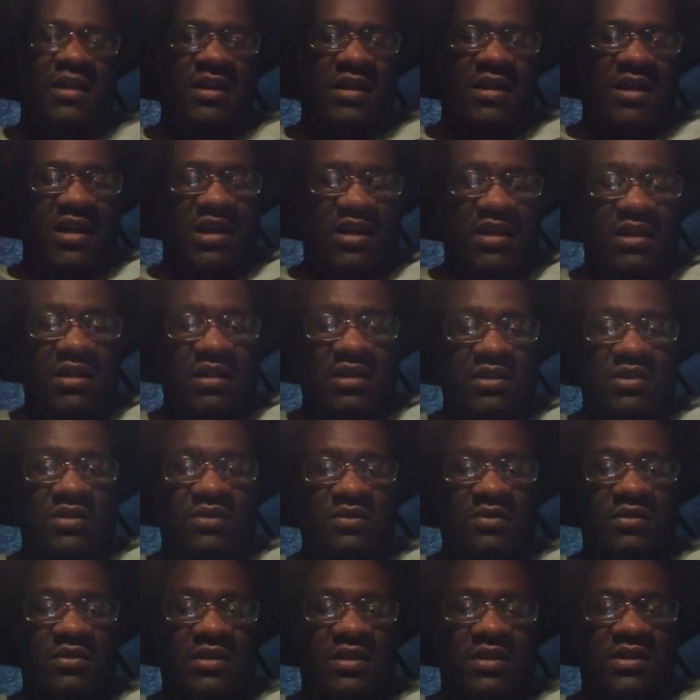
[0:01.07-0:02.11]
How y'all
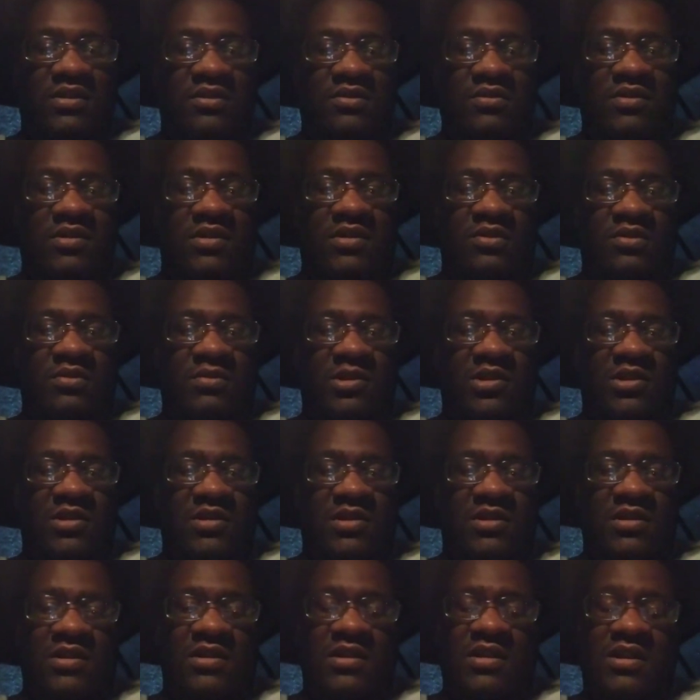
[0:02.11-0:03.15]
doing,
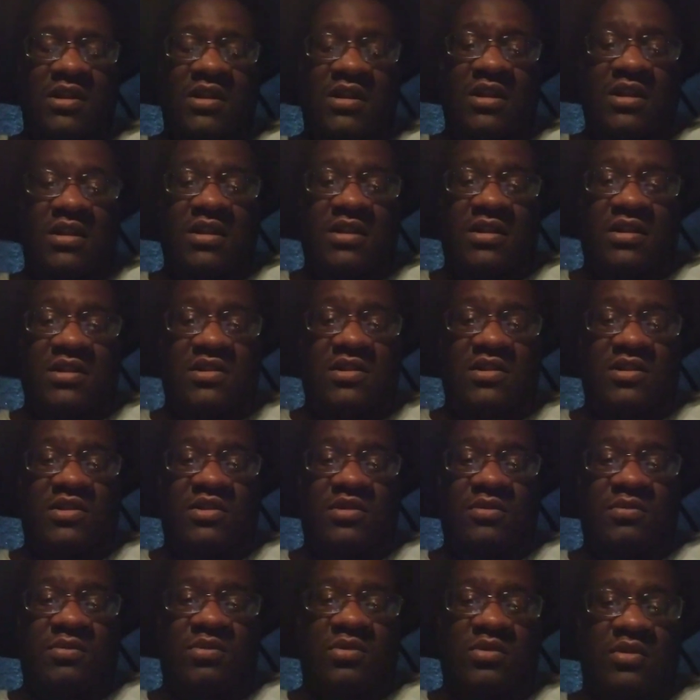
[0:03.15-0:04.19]
YouTubers? This is
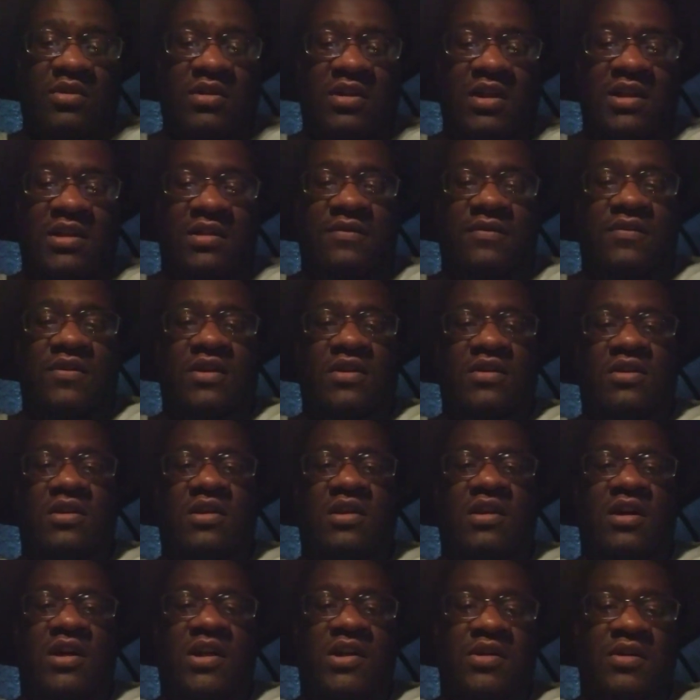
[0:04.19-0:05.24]
your boy Lavelle
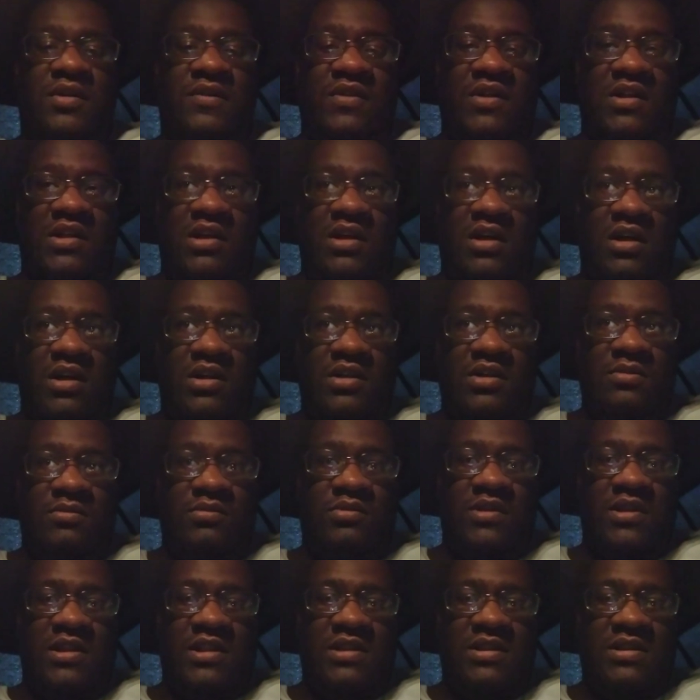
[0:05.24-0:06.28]
Carter of the Carter
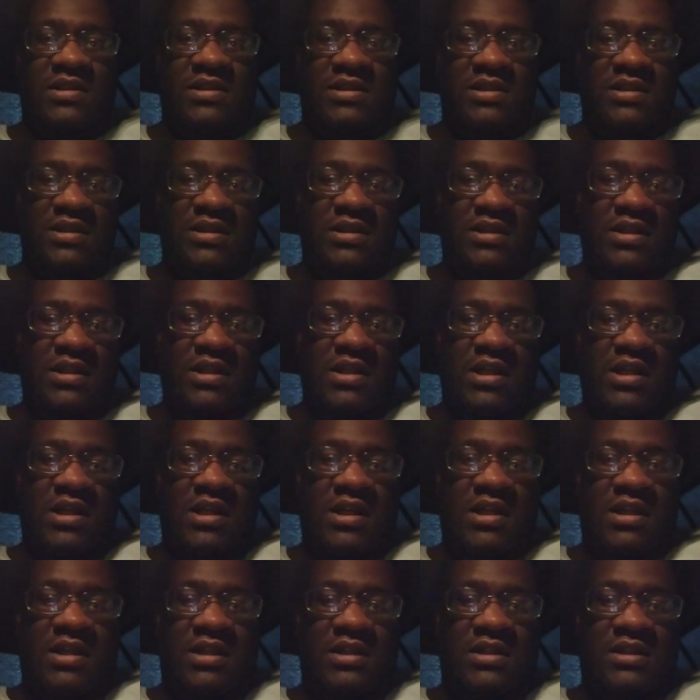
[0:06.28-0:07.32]
Brothers.
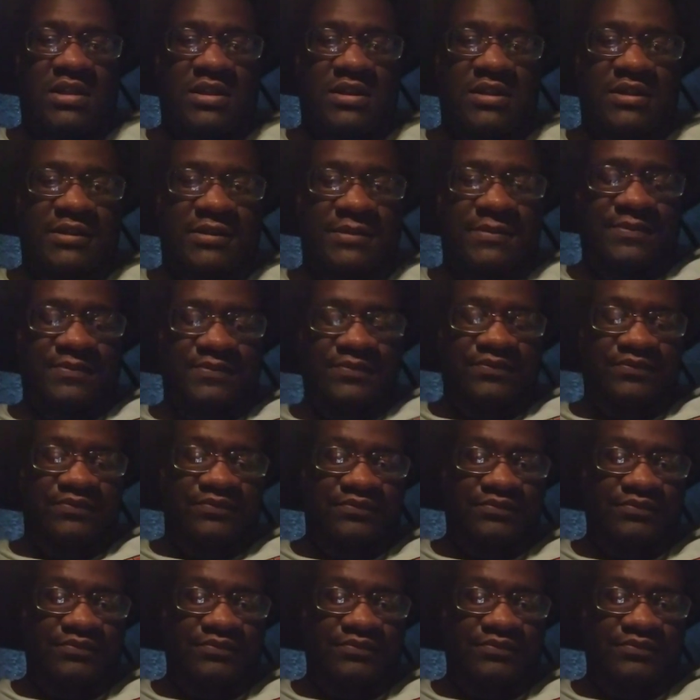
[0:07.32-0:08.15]
Um,